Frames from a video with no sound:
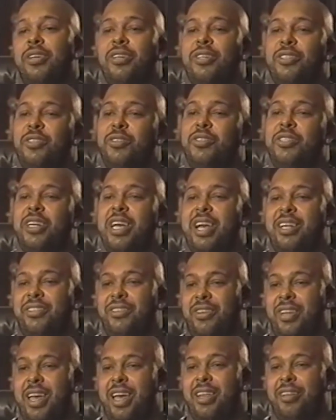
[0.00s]
You should answer
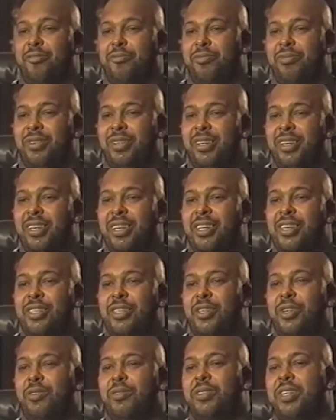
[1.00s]
that.
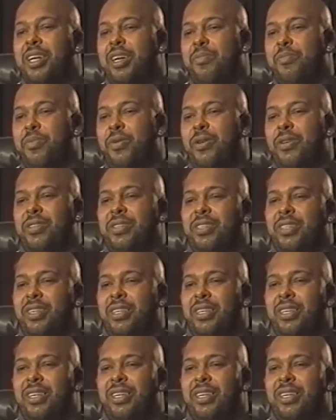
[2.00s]
You don't take a person